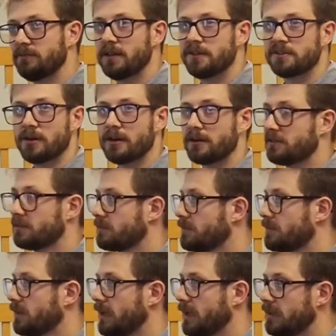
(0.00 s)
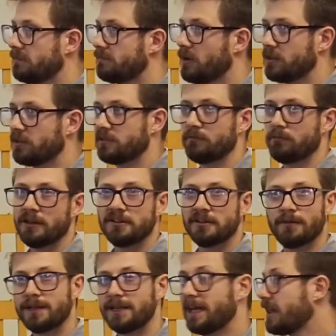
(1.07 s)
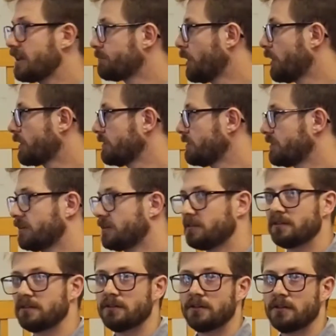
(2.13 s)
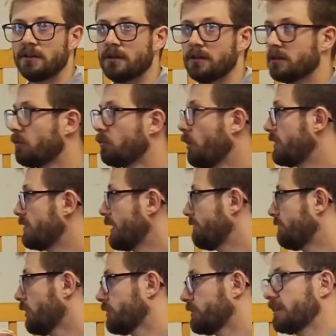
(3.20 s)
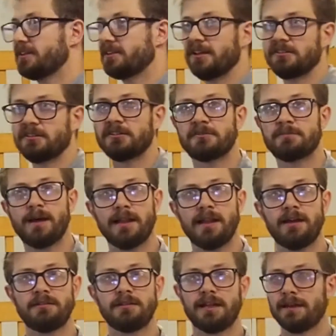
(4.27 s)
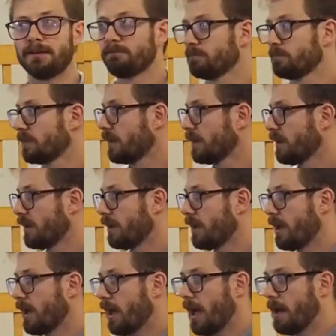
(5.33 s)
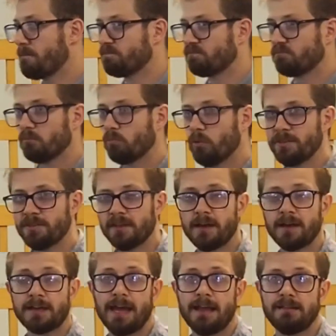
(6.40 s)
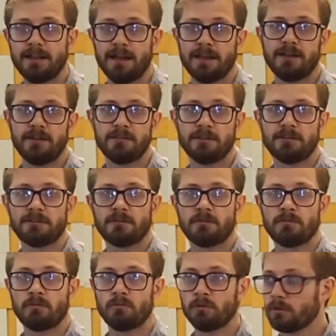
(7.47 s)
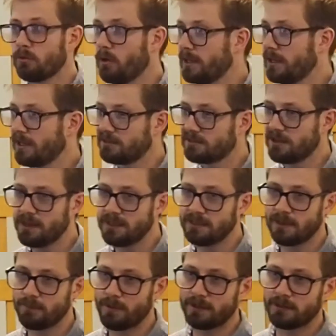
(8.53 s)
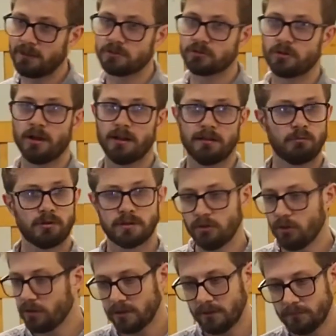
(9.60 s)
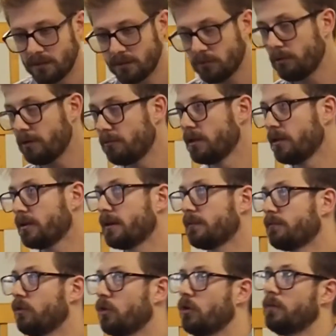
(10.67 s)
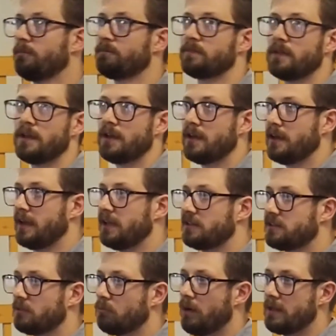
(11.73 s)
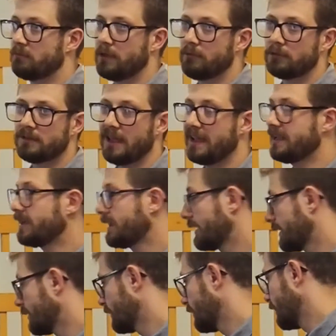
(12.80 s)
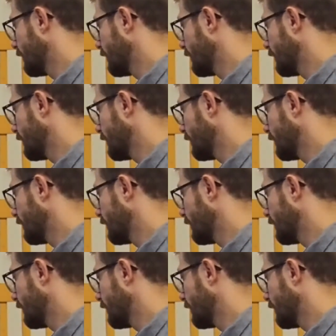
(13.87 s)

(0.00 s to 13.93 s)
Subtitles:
these drugs in advance of when somebody gets Parkinson's. So when they've lost their sense of smell only. And one thing I can tell you that was quite exciting about our trial, it was not something that we were looking for, is that when we were taking